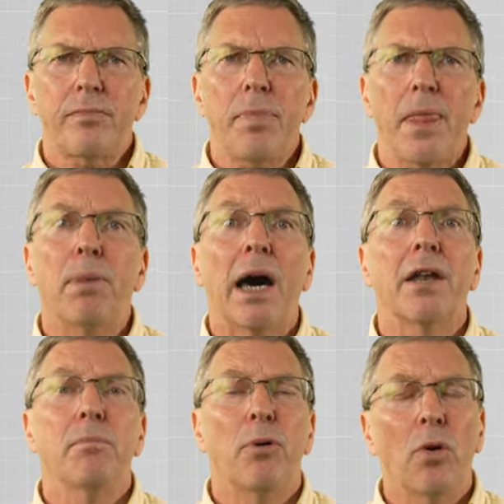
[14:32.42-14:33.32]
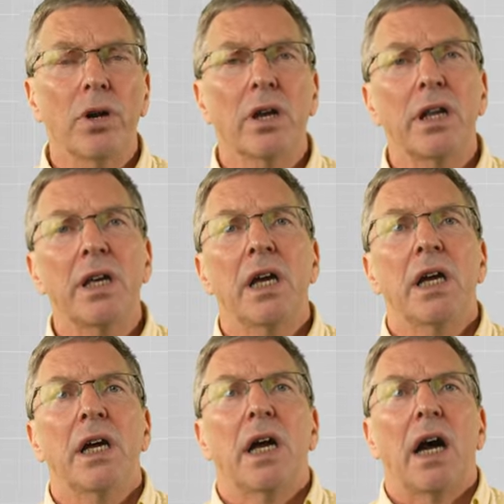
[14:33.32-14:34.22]
But importantly,
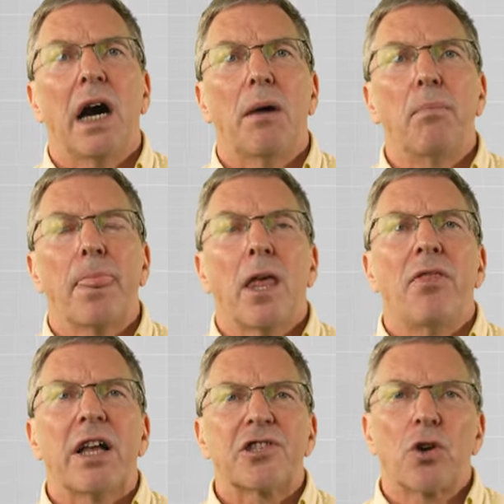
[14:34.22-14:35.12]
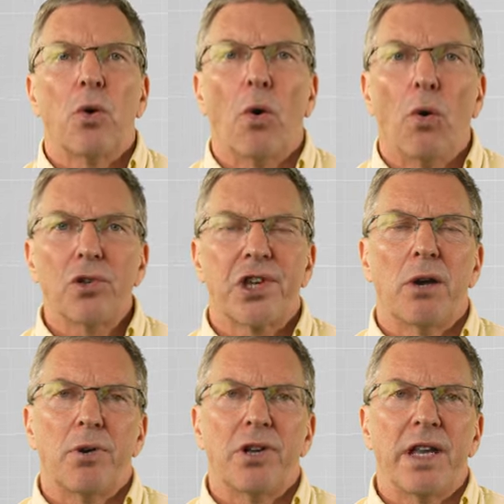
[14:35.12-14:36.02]
that score also
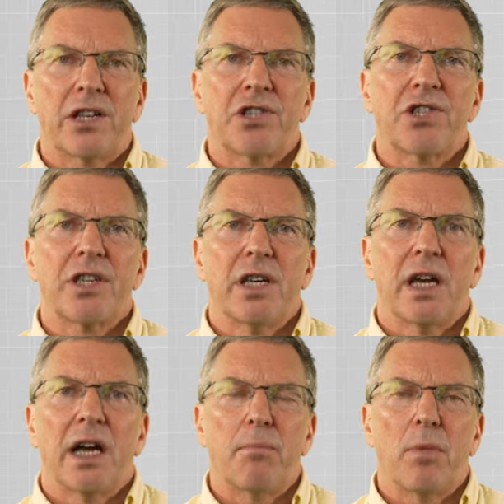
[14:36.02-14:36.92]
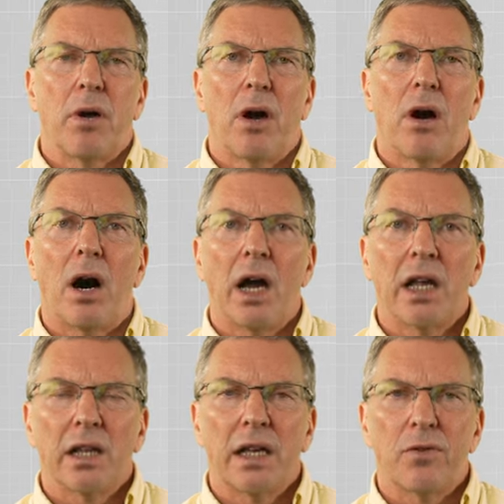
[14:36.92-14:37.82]
predicts higher
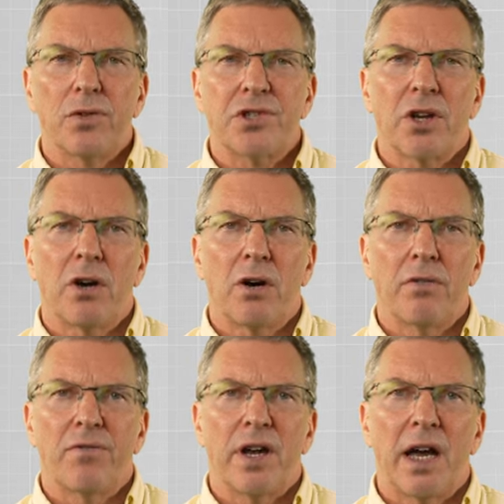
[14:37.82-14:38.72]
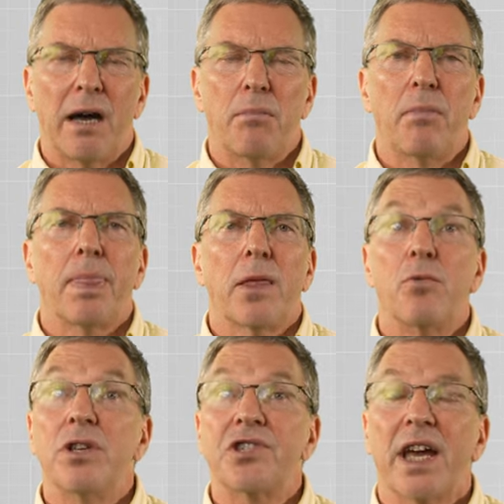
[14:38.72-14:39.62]
levels of
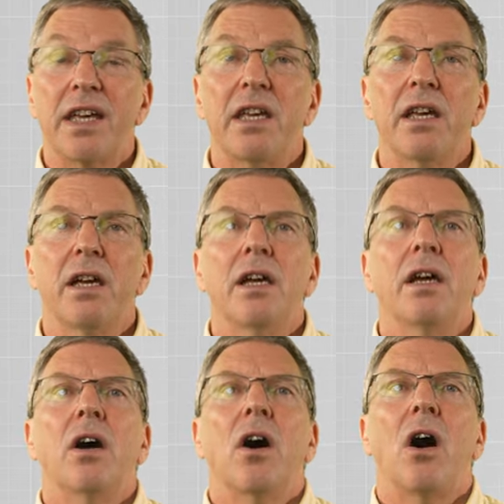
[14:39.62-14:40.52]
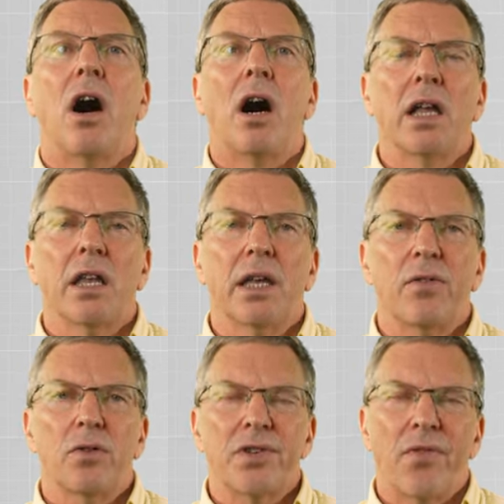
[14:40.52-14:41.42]
risk-taking, higher
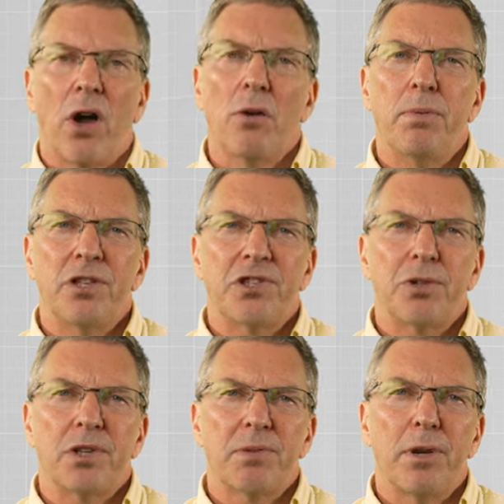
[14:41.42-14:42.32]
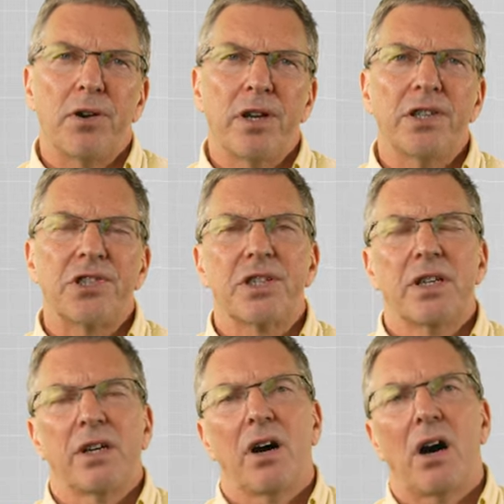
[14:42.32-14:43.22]
levels of openness to experience,
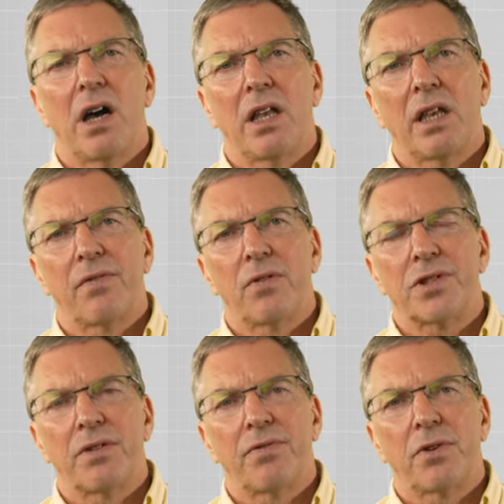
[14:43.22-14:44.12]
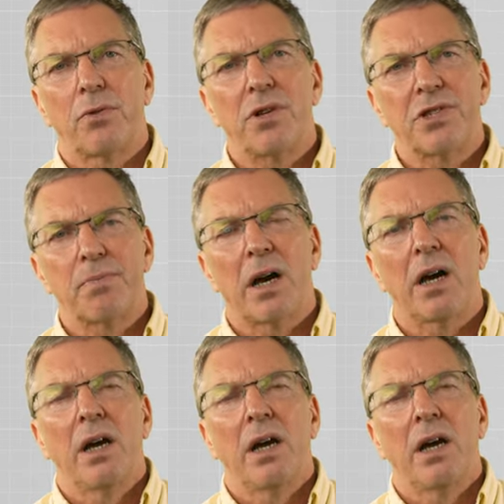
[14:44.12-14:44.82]
higher levels of charisma,